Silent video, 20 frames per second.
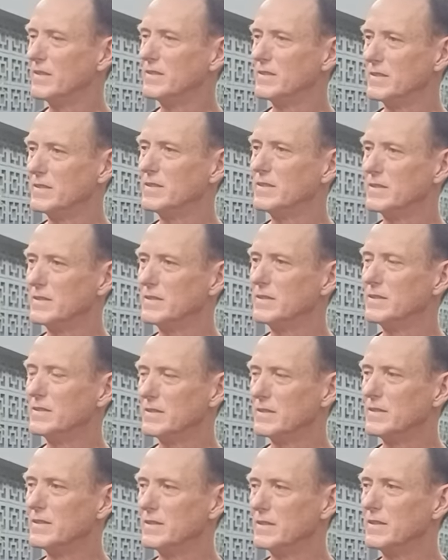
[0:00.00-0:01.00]

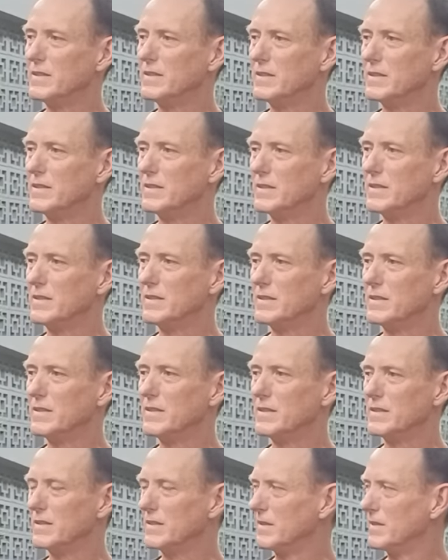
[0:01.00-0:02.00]

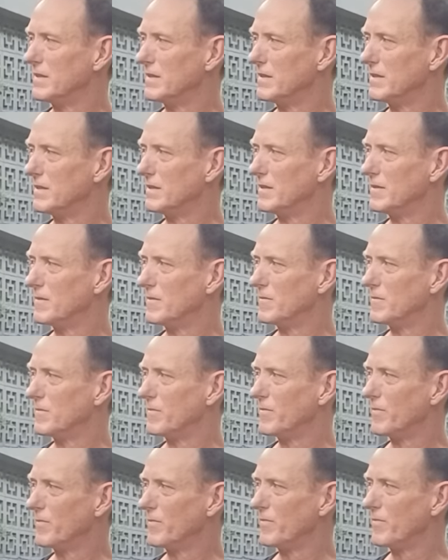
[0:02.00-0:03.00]

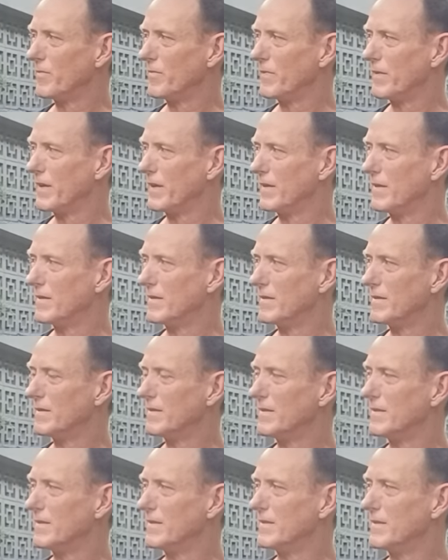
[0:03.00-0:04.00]

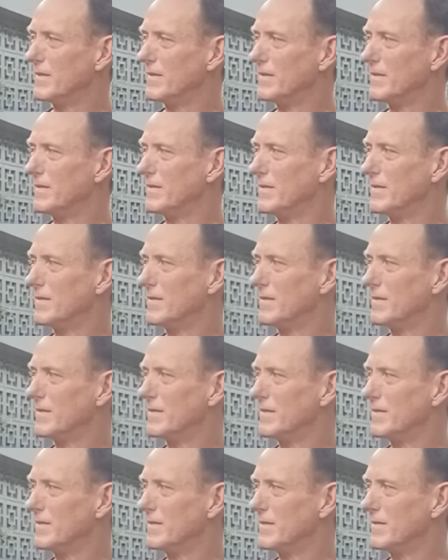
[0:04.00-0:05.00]

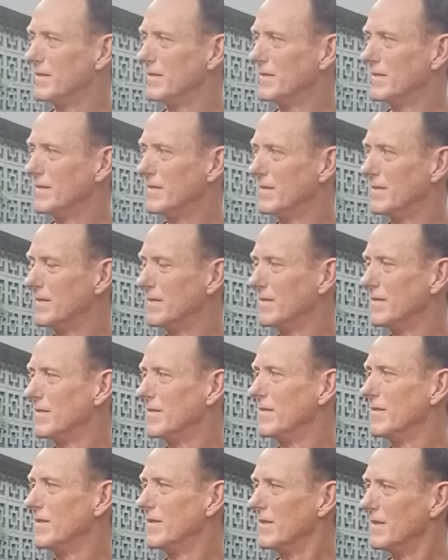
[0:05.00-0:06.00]

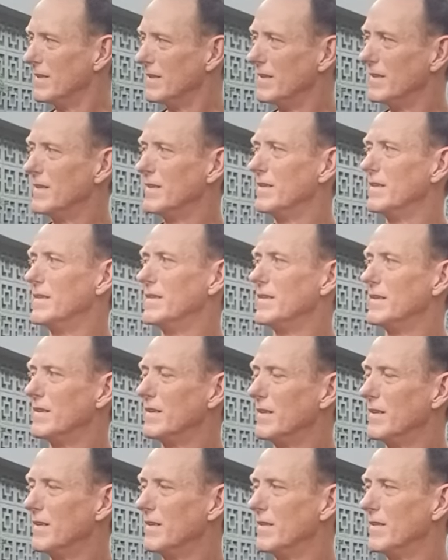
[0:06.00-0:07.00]

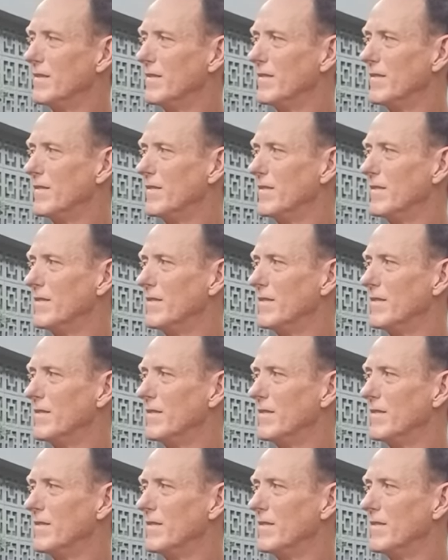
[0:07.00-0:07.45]
The person shown says nothing.